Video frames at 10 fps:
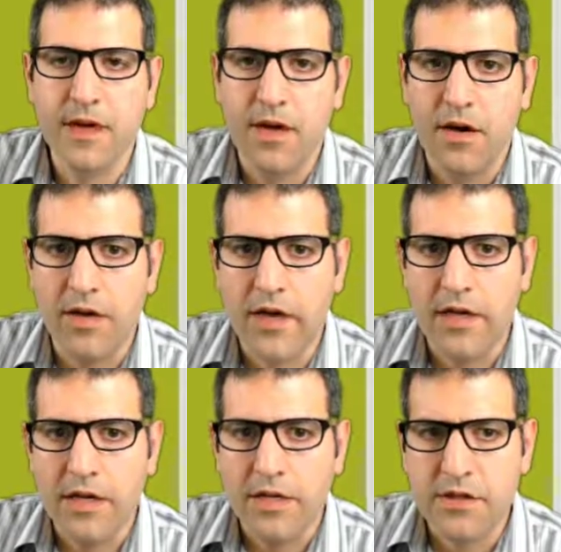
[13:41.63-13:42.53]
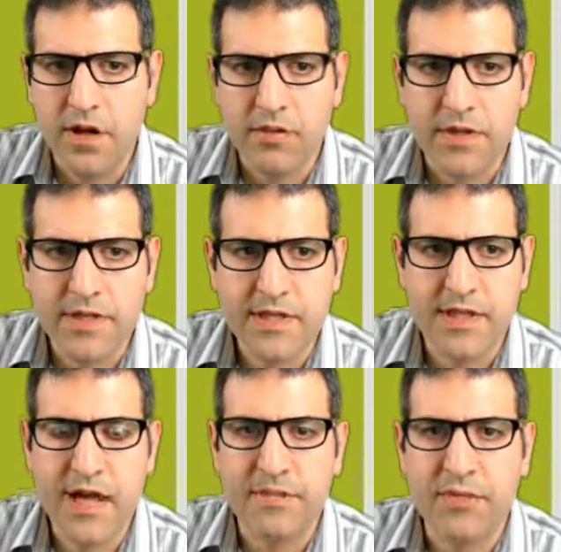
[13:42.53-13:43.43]
Okay, so
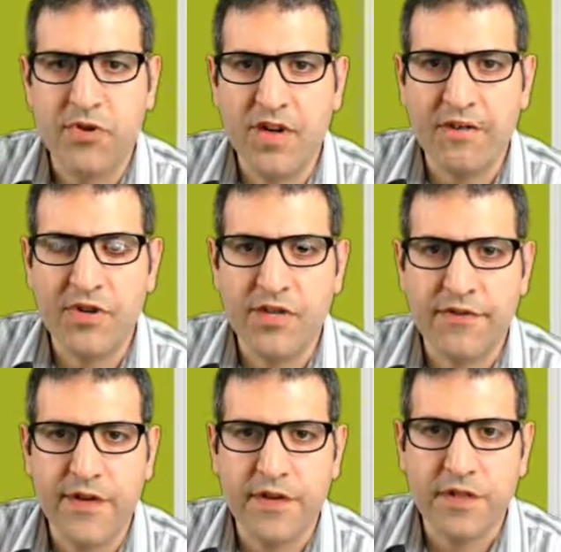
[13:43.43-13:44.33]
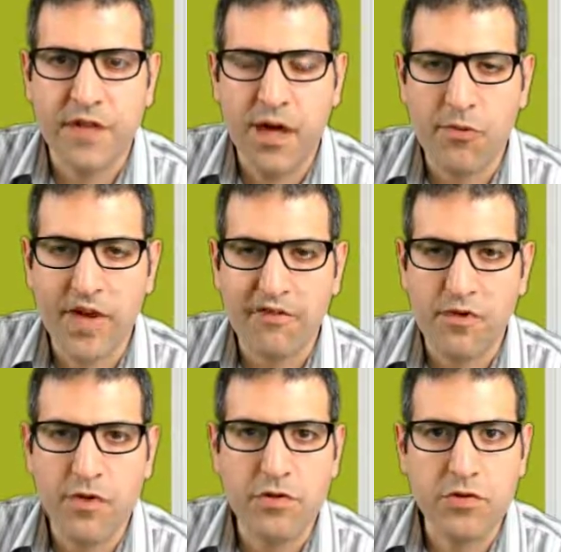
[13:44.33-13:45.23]
this lab number 11 is finished. Now we have
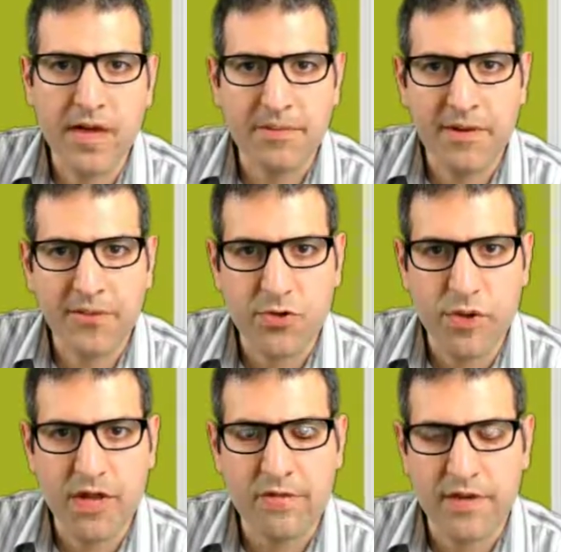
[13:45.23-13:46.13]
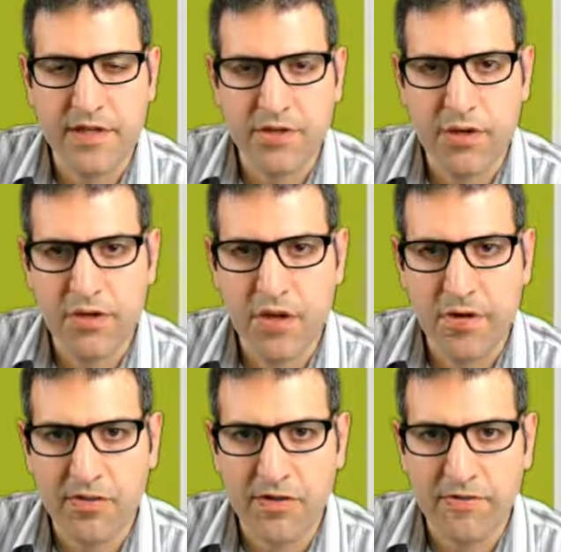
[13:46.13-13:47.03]
to go to lab number 12. That's also
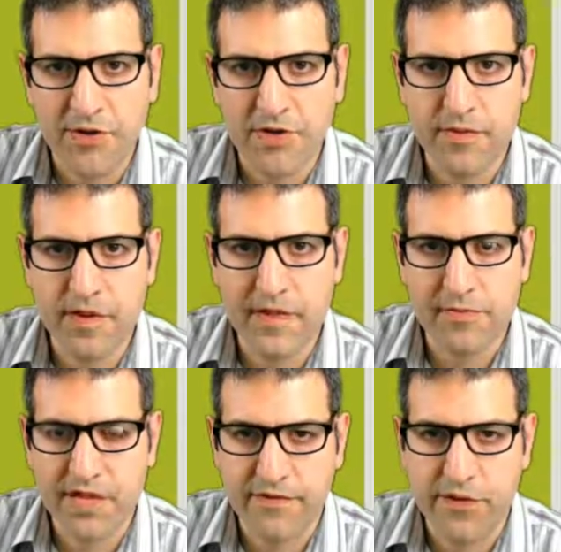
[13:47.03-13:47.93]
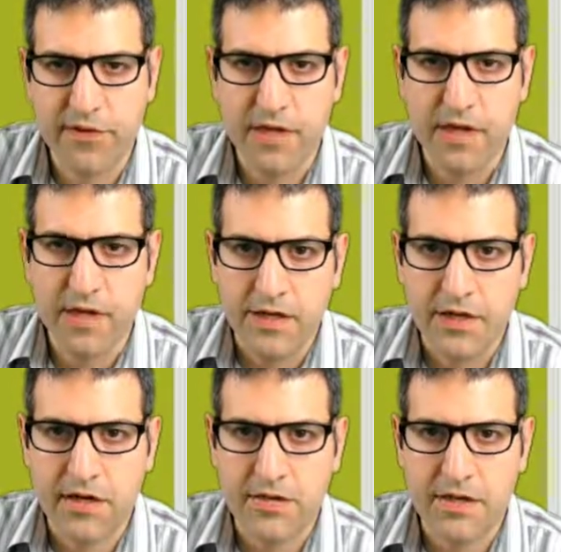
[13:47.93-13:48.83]
about the virtual link, but for
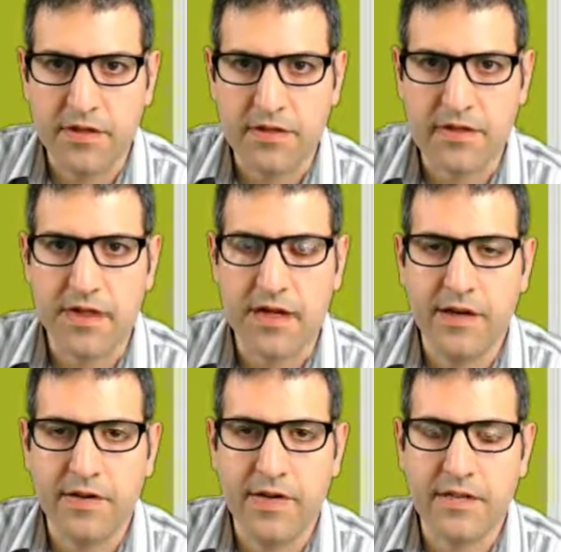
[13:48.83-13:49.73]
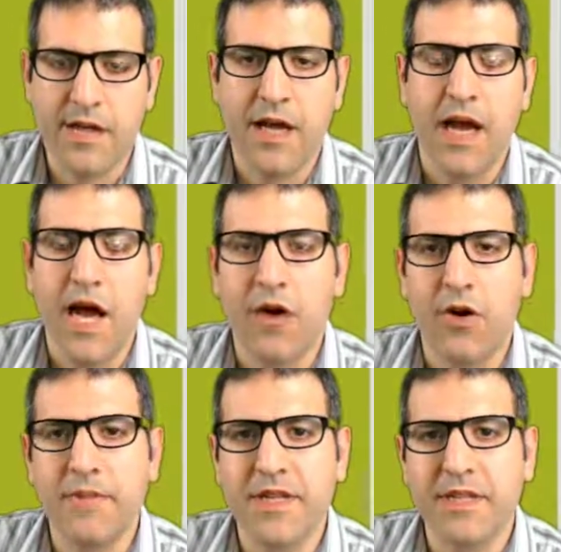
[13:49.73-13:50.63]
discontinuous areas. I
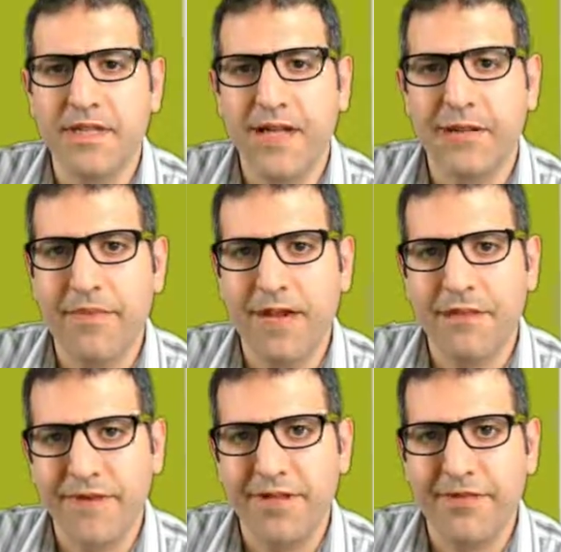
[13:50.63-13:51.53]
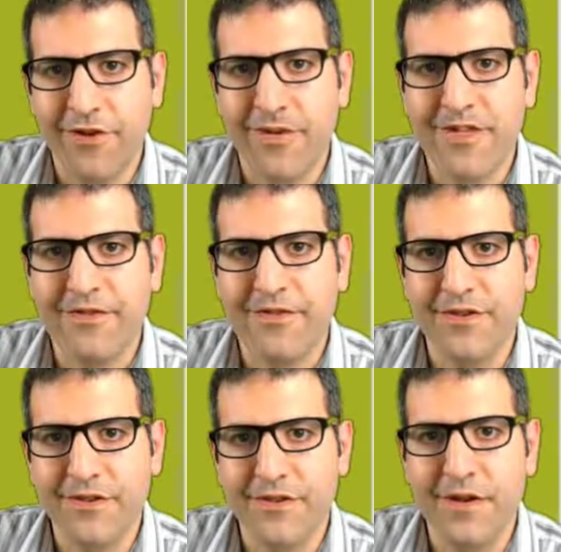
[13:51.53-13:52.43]
hope that this lab has been informative for
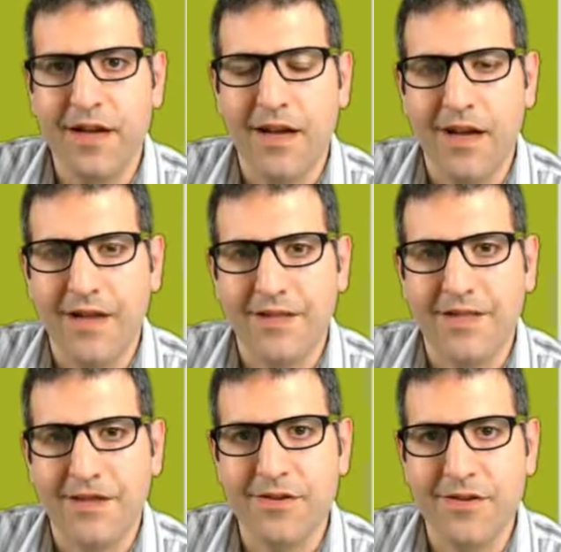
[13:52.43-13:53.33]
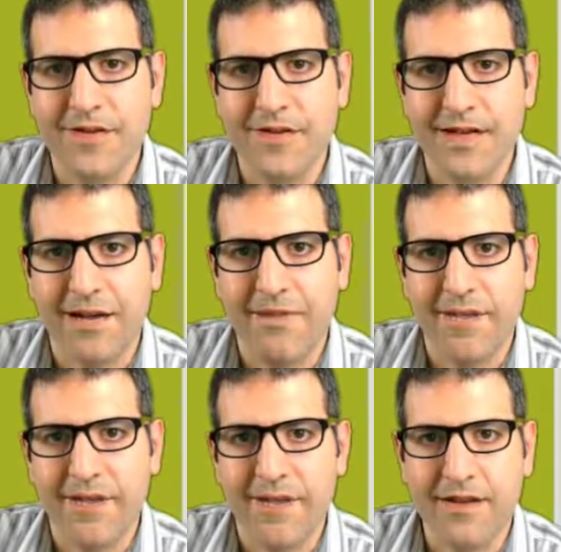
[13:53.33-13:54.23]
you, and I'll see you in the upcoming